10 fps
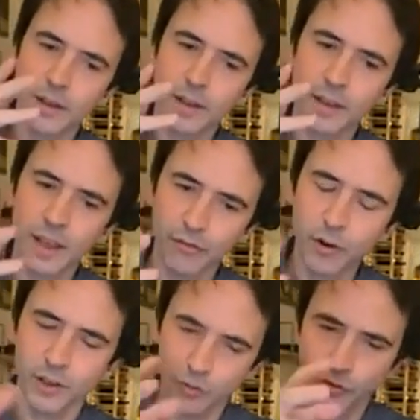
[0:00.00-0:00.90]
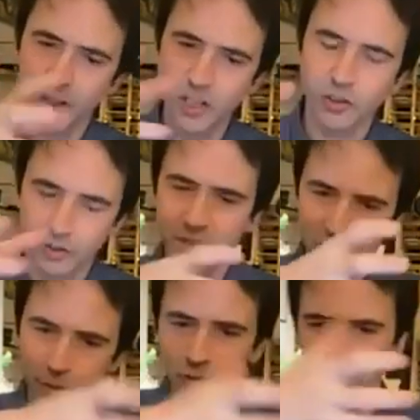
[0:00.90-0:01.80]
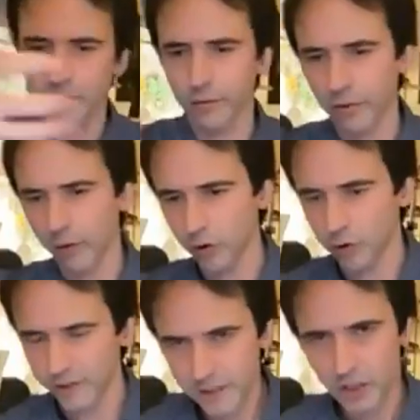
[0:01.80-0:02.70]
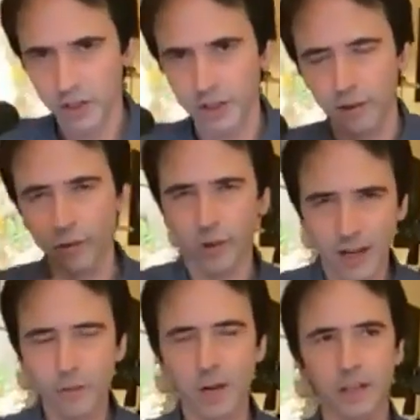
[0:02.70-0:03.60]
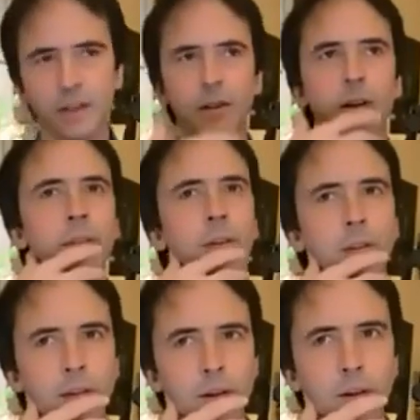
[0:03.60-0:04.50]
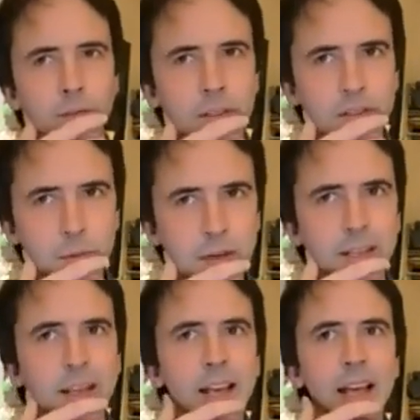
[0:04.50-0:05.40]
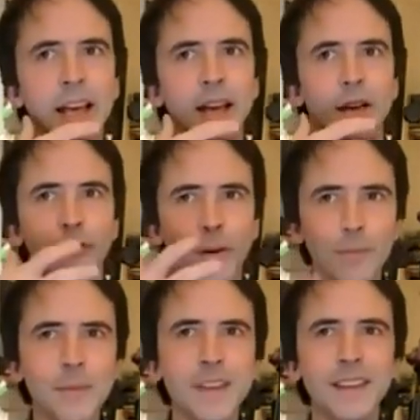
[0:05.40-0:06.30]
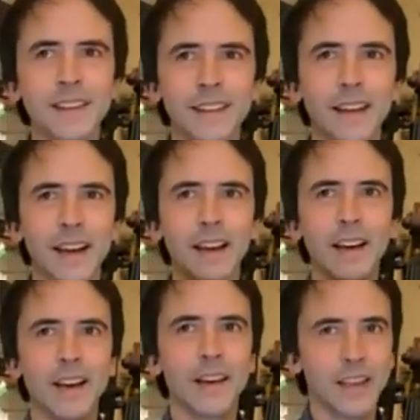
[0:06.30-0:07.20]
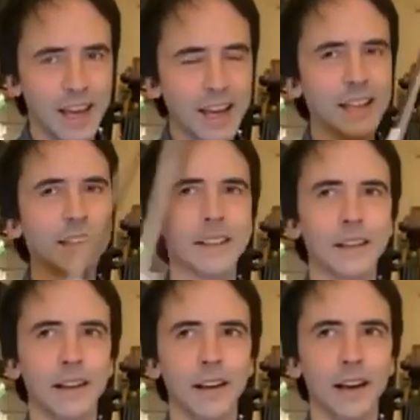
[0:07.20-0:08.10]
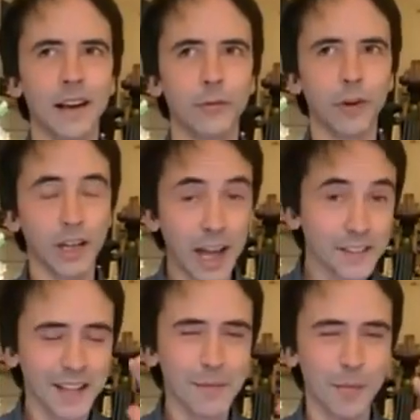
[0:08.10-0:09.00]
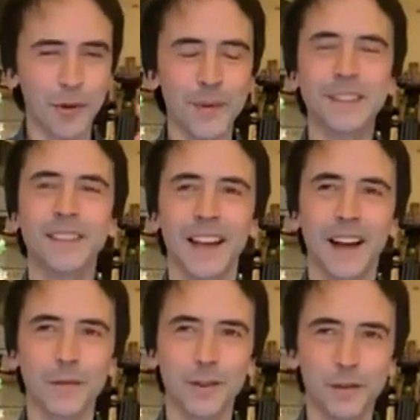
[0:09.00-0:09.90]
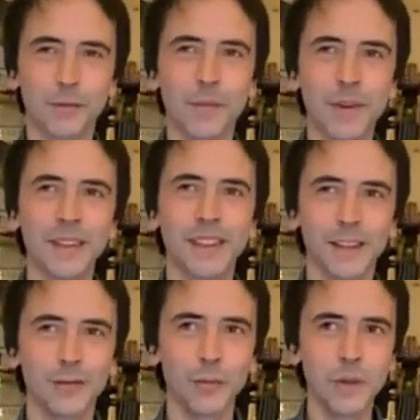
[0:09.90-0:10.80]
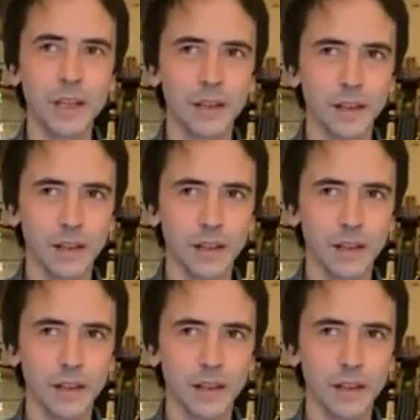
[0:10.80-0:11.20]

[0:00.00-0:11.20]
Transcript: Therefore, and to finish on this subject of the transition and of the character of this suite, for me, again, one last time I promise, I want to repeat that for me,